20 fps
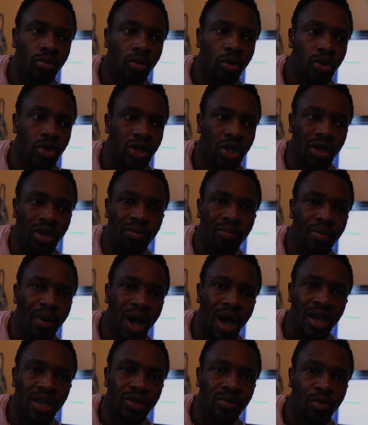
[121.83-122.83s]
a second
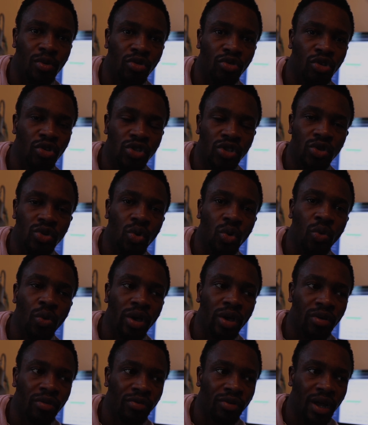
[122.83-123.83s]
pass, but just in the
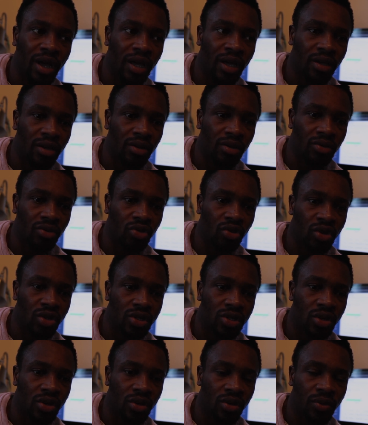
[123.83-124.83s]
way of like
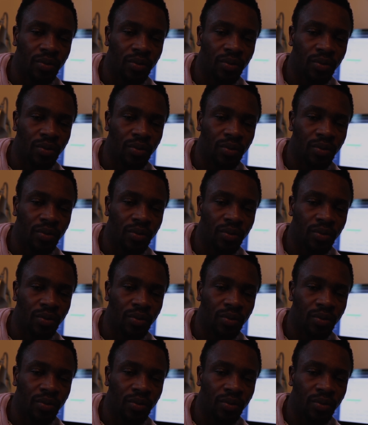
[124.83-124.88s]
just